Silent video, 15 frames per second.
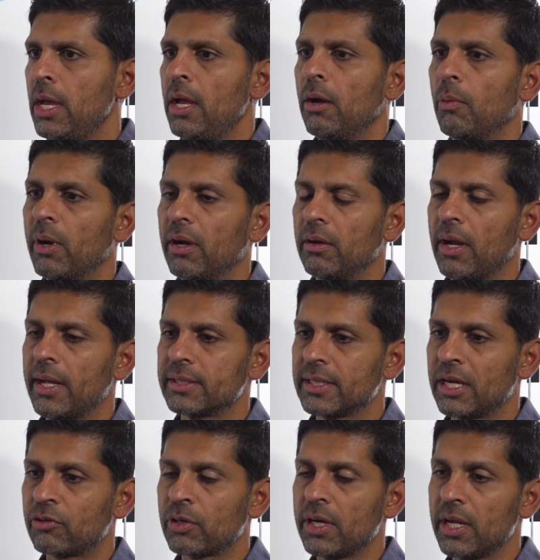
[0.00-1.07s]
And what
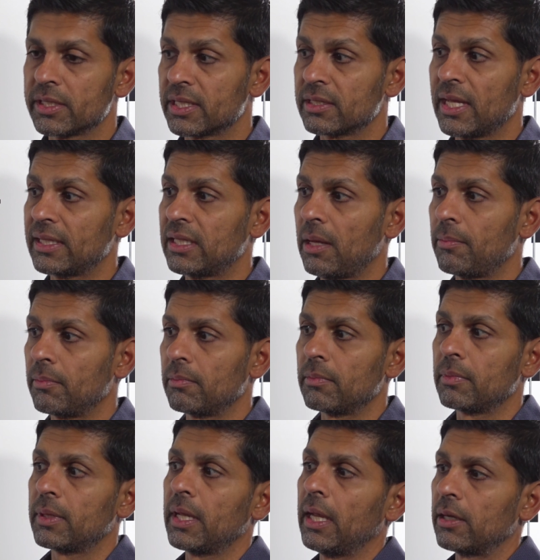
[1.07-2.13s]
Hizentra does is let them
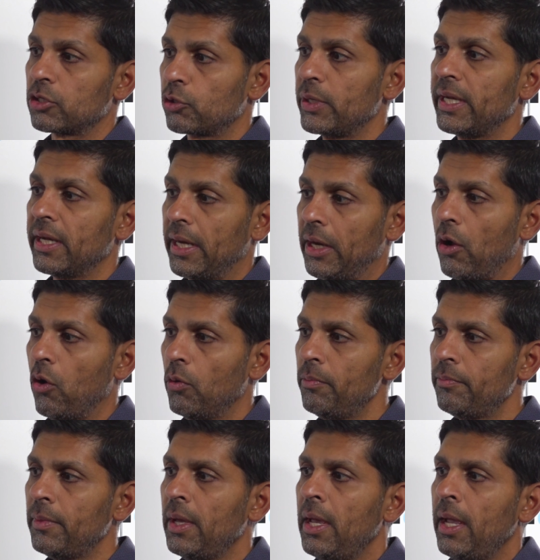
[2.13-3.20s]
get treated at home,